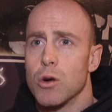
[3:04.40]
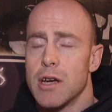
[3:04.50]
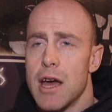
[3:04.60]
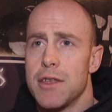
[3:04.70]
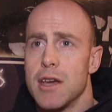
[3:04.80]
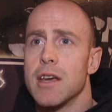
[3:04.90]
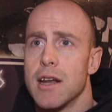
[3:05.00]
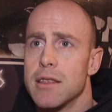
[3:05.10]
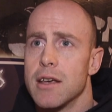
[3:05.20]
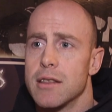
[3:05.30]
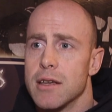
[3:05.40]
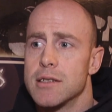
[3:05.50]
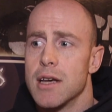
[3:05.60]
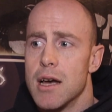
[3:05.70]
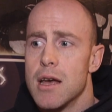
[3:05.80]
work ethic. And I think
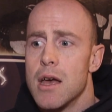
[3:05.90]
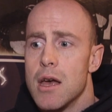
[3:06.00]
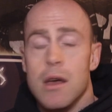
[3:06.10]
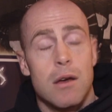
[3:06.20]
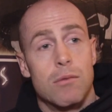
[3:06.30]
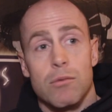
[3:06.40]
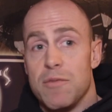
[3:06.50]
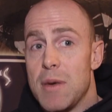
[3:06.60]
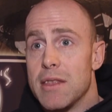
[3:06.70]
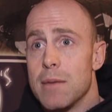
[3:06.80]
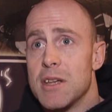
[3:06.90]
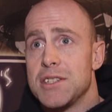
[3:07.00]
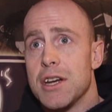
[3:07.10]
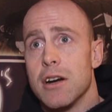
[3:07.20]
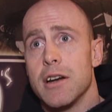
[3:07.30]
that we've beaten them
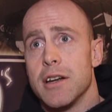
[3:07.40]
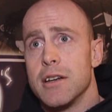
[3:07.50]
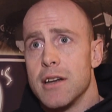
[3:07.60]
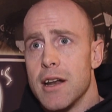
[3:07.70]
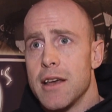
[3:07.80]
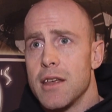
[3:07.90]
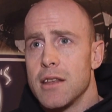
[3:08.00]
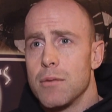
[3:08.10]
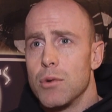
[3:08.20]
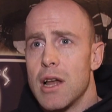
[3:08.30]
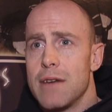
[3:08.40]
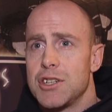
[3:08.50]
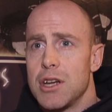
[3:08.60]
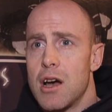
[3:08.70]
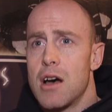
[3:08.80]
this year, and I think that we'll have
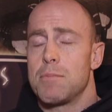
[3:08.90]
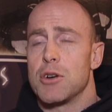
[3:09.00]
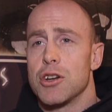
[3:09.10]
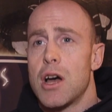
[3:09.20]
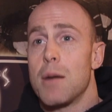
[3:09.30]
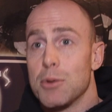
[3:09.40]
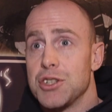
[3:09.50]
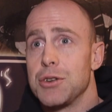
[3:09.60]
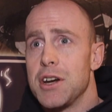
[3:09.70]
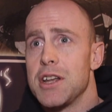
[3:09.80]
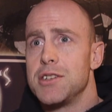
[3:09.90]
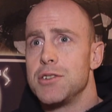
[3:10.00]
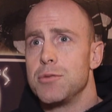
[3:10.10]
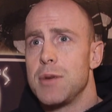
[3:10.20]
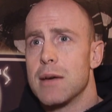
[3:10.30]
an opportunity
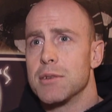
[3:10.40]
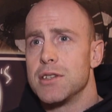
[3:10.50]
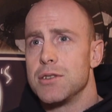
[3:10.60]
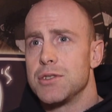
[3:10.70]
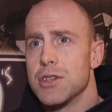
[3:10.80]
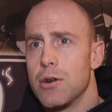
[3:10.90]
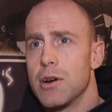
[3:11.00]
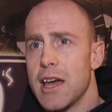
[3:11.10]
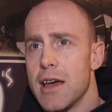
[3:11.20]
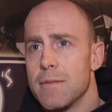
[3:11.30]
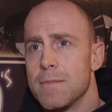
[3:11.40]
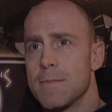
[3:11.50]
to be able to do so again.